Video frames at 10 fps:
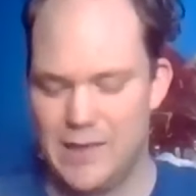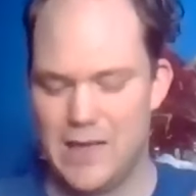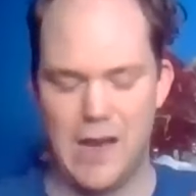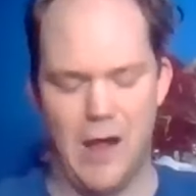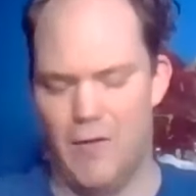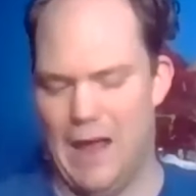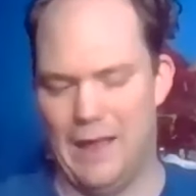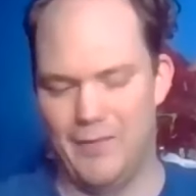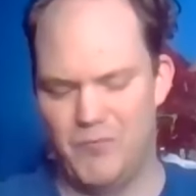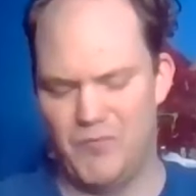you know,
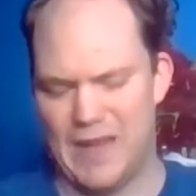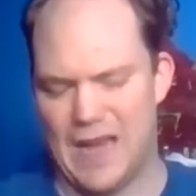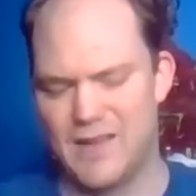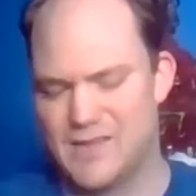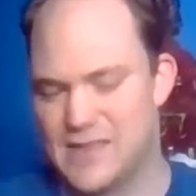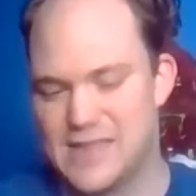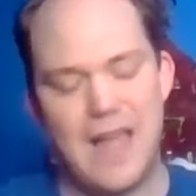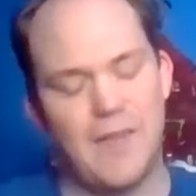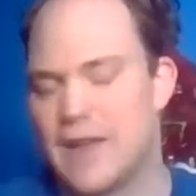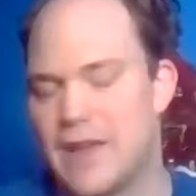and like I used to
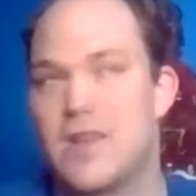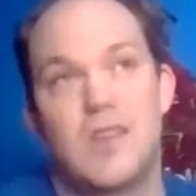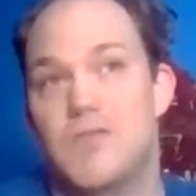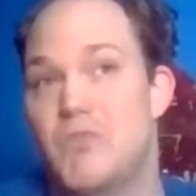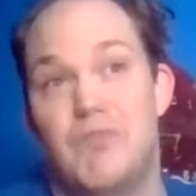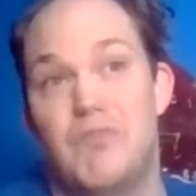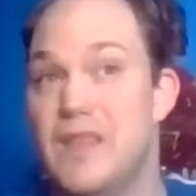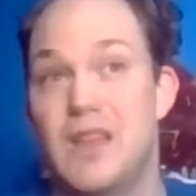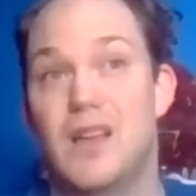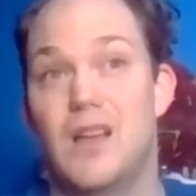say, like,
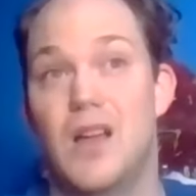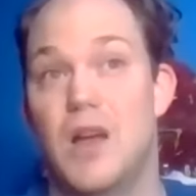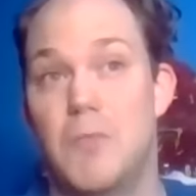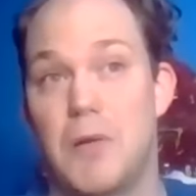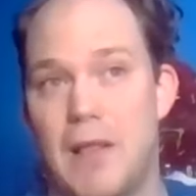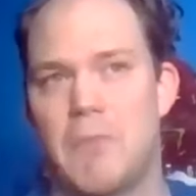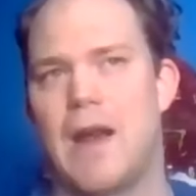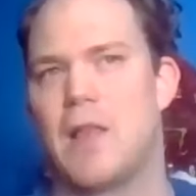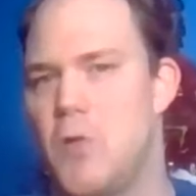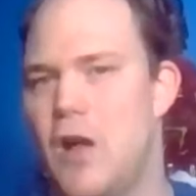but like
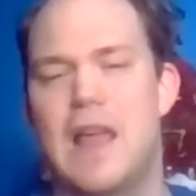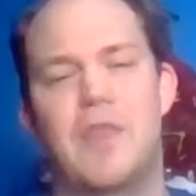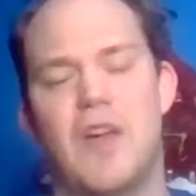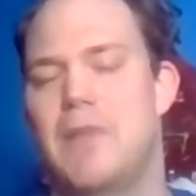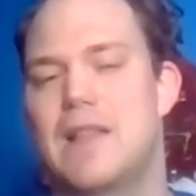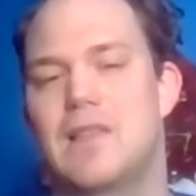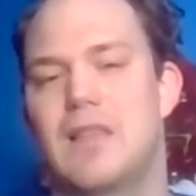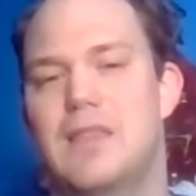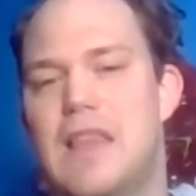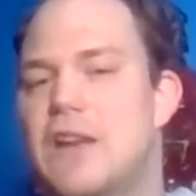when I look at them, like,
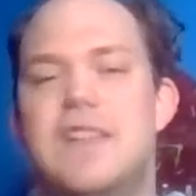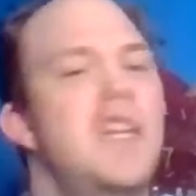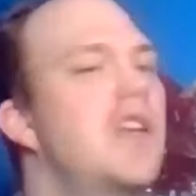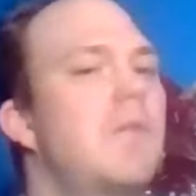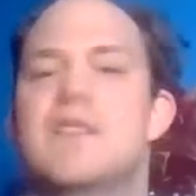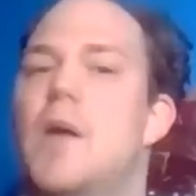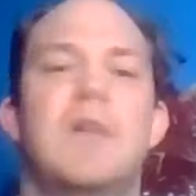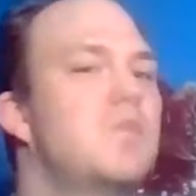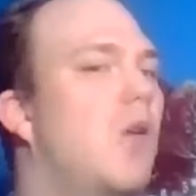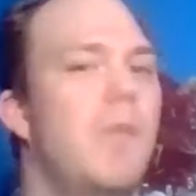they're teaching me so
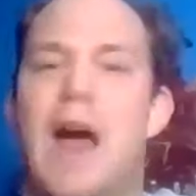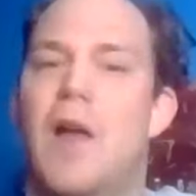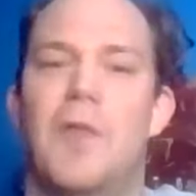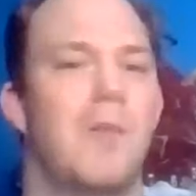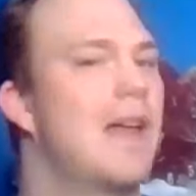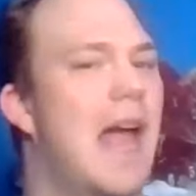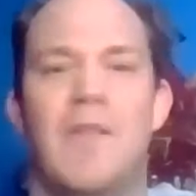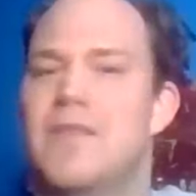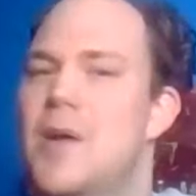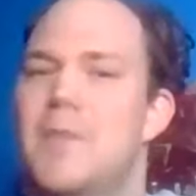much more about them. Like,
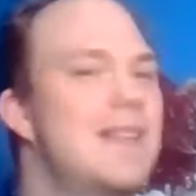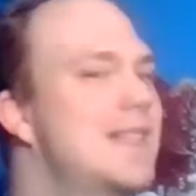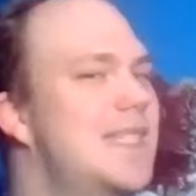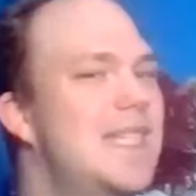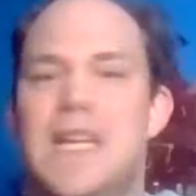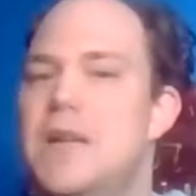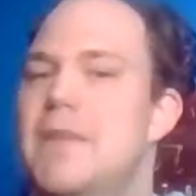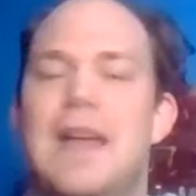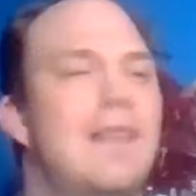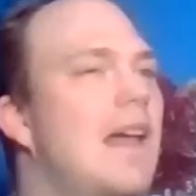every time they see
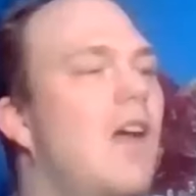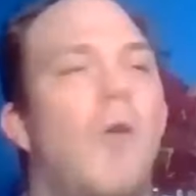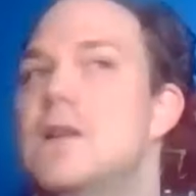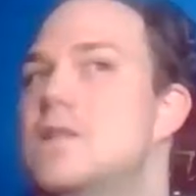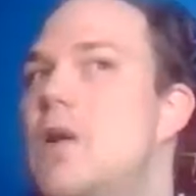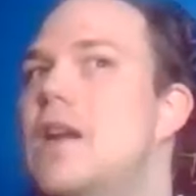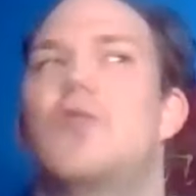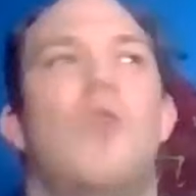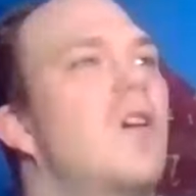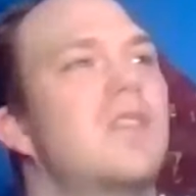me, they always want to
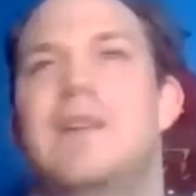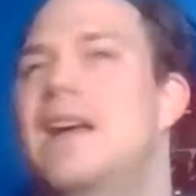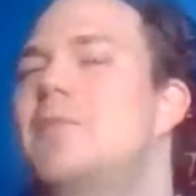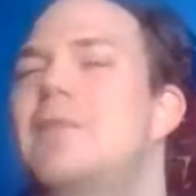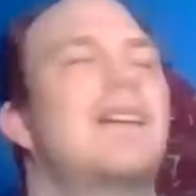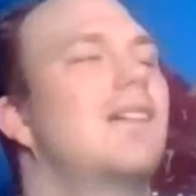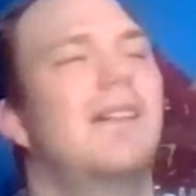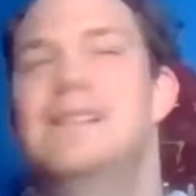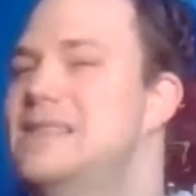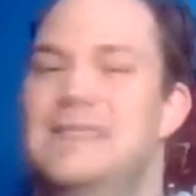talk to me. I'm like,
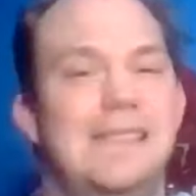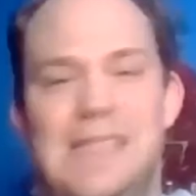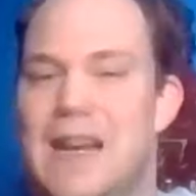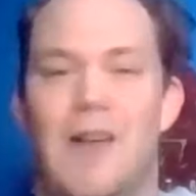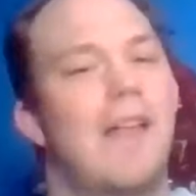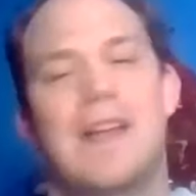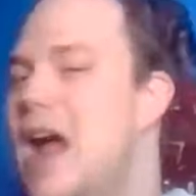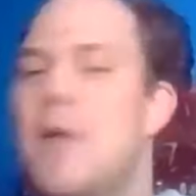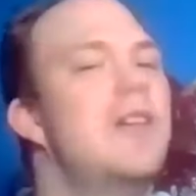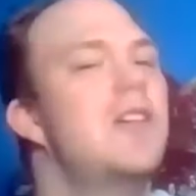you know,
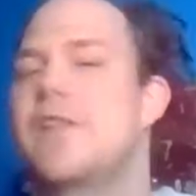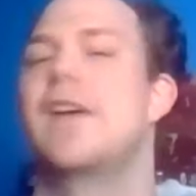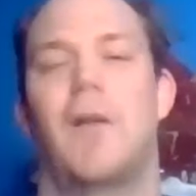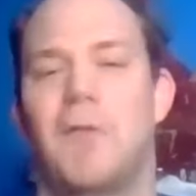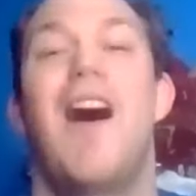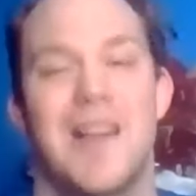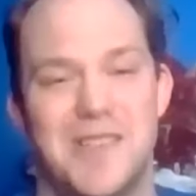like, I'm usually in a rush.